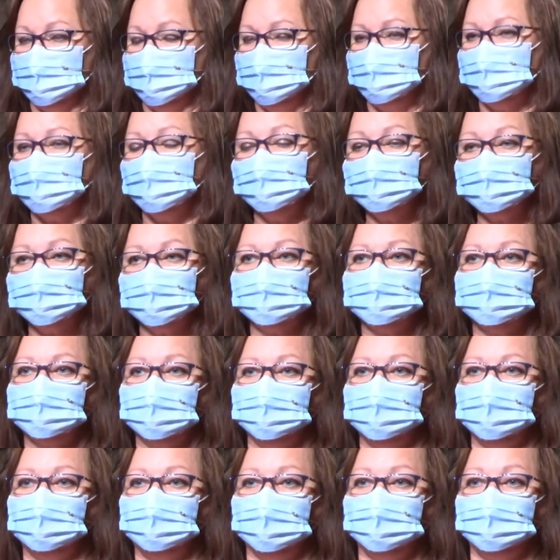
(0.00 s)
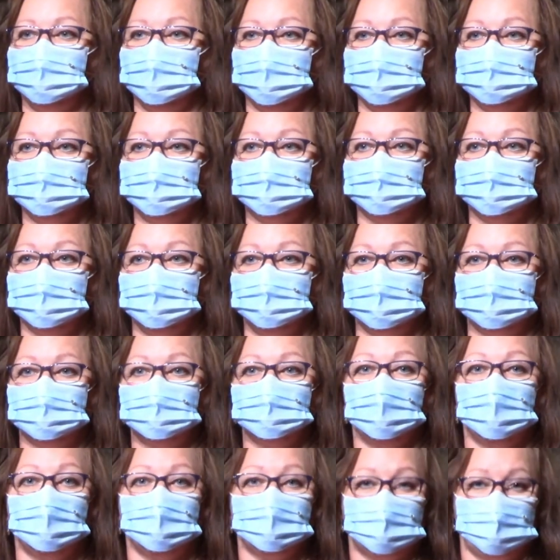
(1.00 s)
Those are some of the things that we've
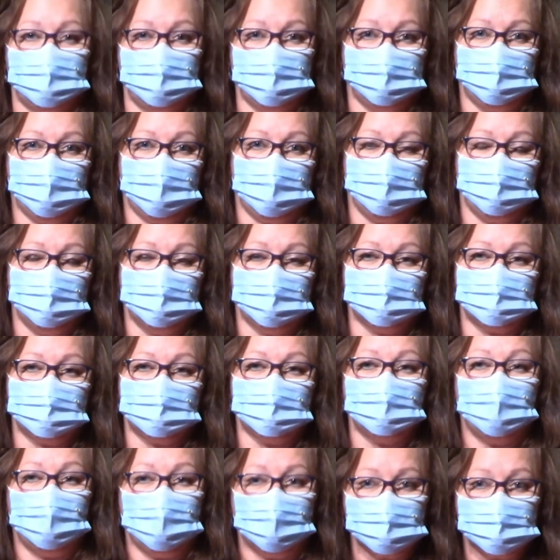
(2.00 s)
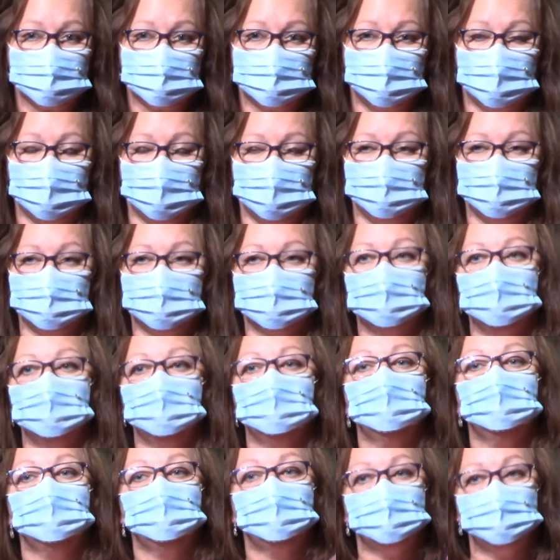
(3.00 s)
been talking about this last
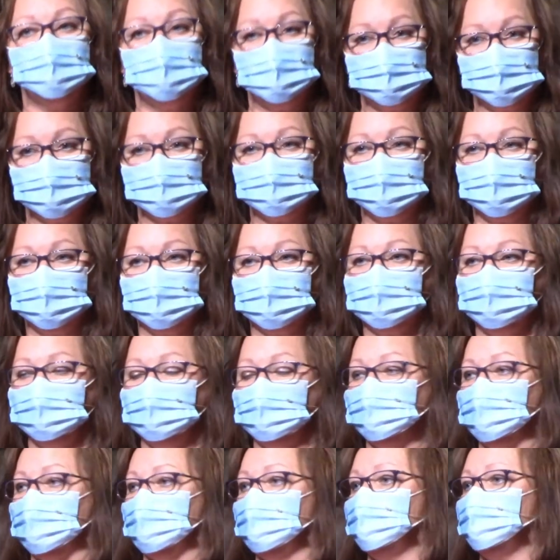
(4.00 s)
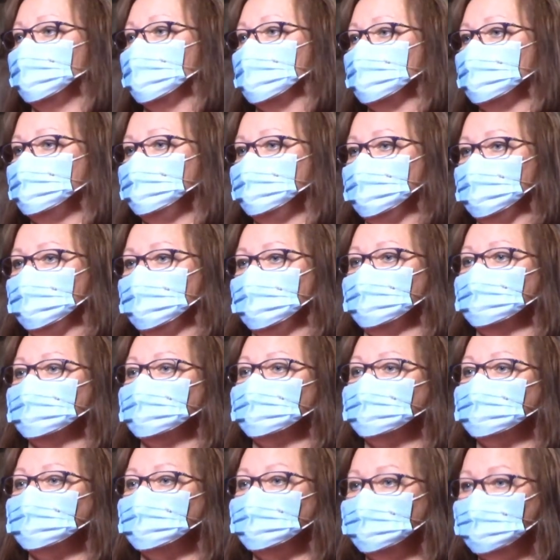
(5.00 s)
month when we're talking about what it
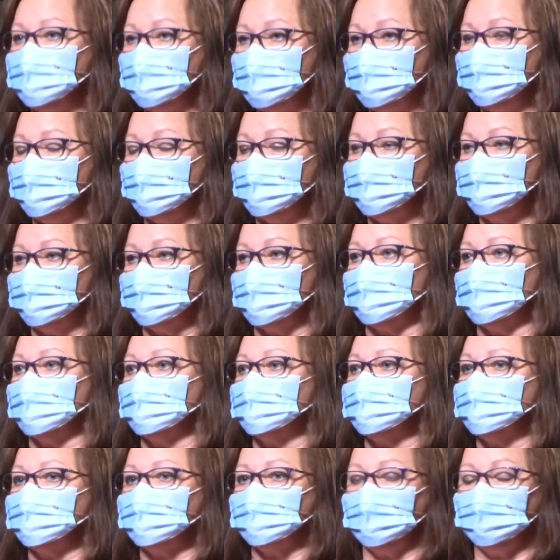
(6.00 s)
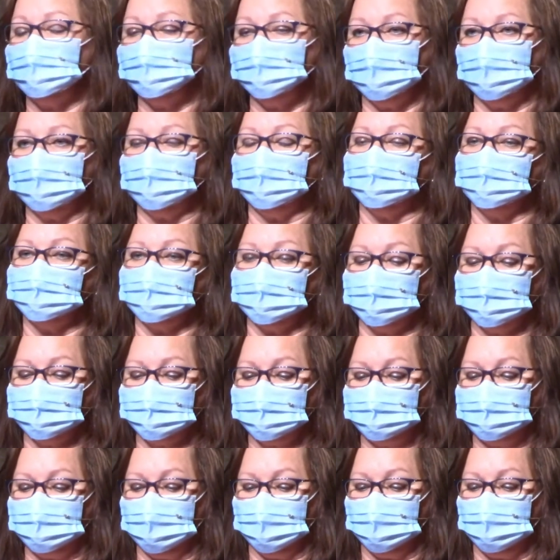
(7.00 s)
means to be the church and what the
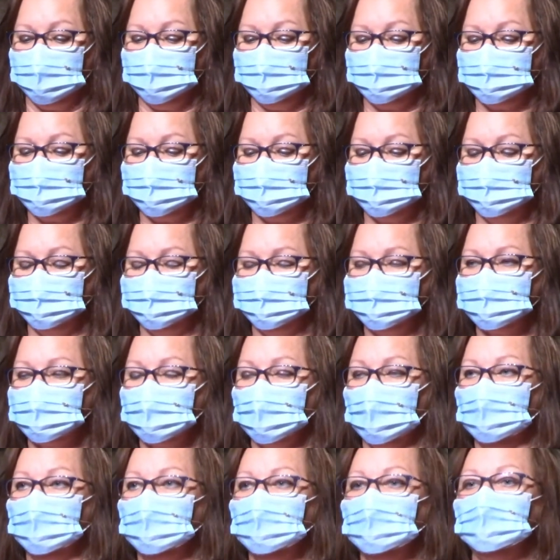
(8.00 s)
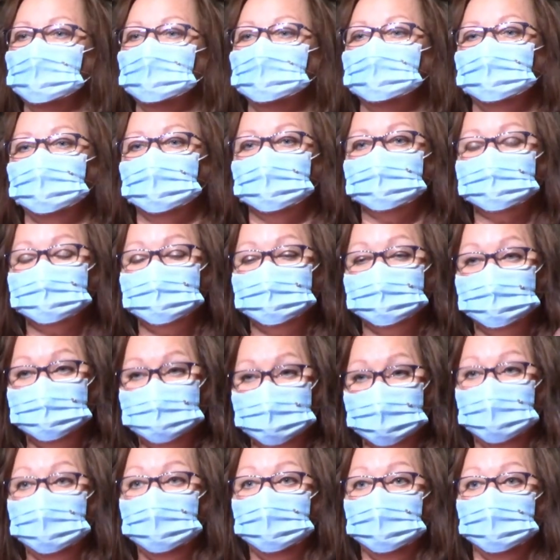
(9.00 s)
church does. Now,
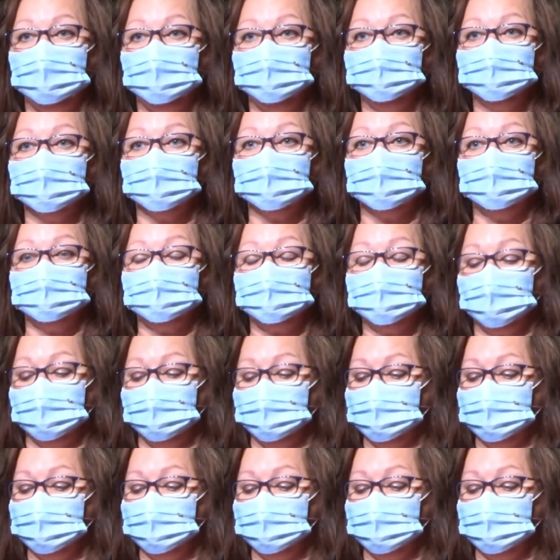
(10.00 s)
today we're going to